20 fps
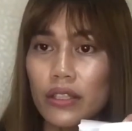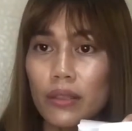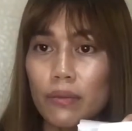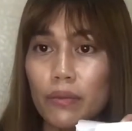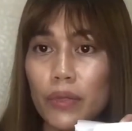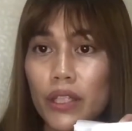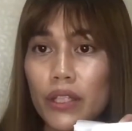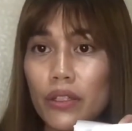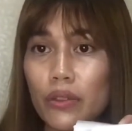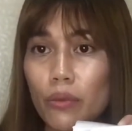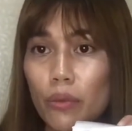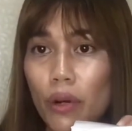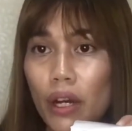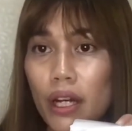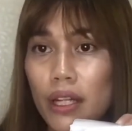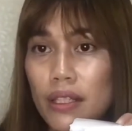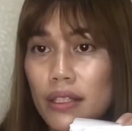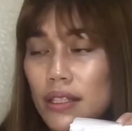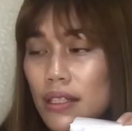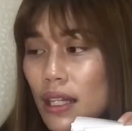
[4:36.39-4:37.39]
the bigger
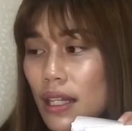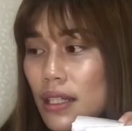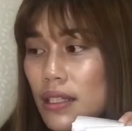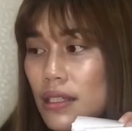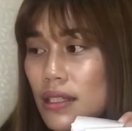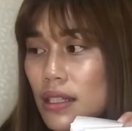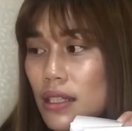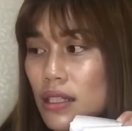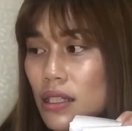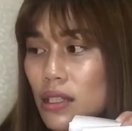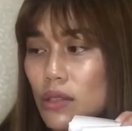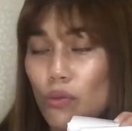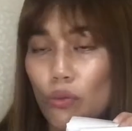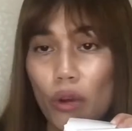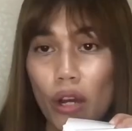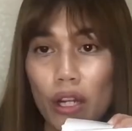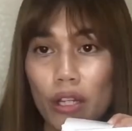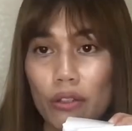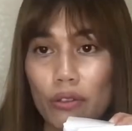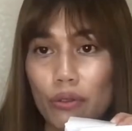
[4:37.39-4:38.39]
one says it's
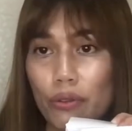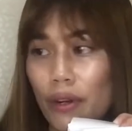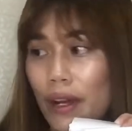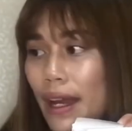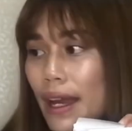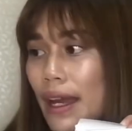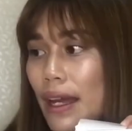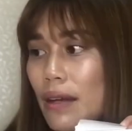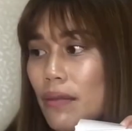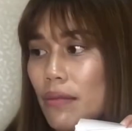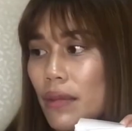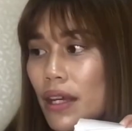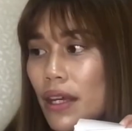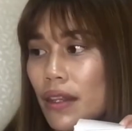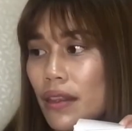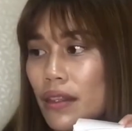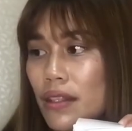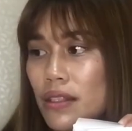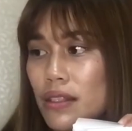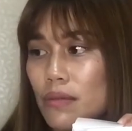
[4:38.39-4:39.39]
1 gram
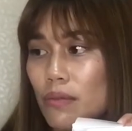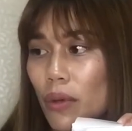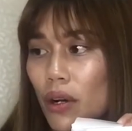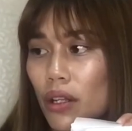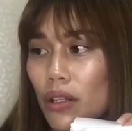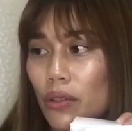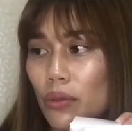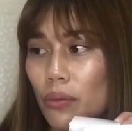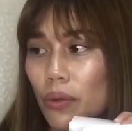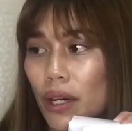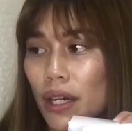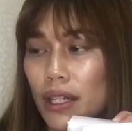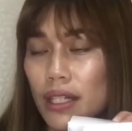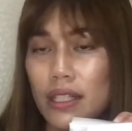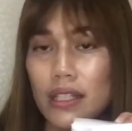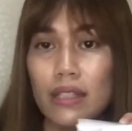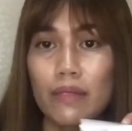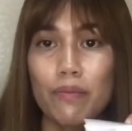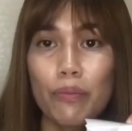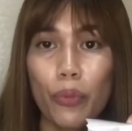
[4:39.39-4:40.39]
and the smaller one
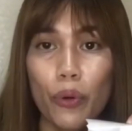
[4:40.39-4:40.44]
is